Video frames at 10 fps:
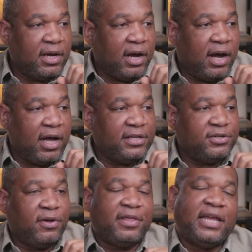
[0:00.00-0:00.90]
And
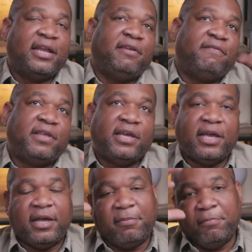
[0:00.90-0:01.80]
so at the end of
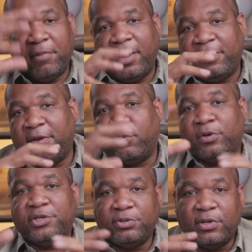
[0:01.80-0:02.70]
the month, and
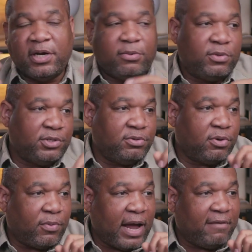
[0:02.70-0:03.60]
we'll do
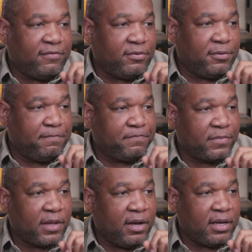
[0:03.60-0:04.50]
a raffle
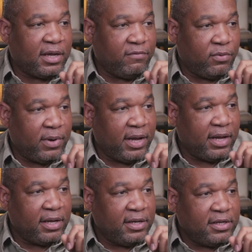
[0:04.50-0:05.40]
giveaway.
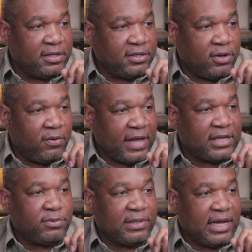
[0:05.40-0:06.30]
So
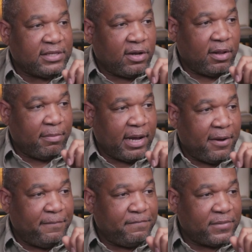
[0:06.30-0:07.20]
that's what that's all
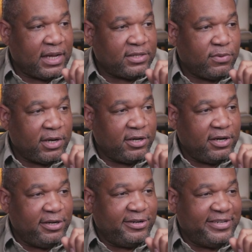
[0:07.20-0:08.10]
about. That's why
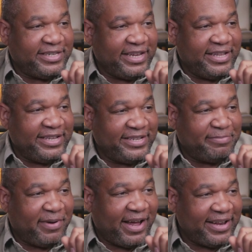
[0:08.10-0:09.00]
you're seeing this
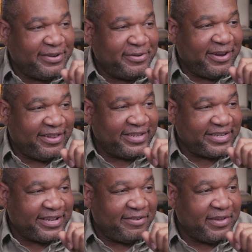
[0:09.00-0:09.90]
bot doing all this
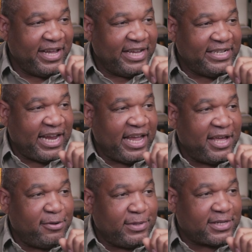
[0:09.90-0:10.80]
stuff. Jay
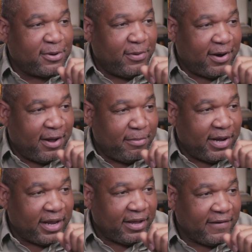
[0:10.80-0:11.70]
Hill, what's going on,
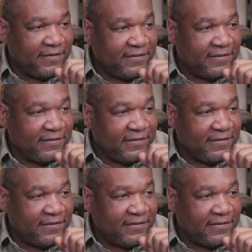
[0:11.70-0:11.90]
buddy?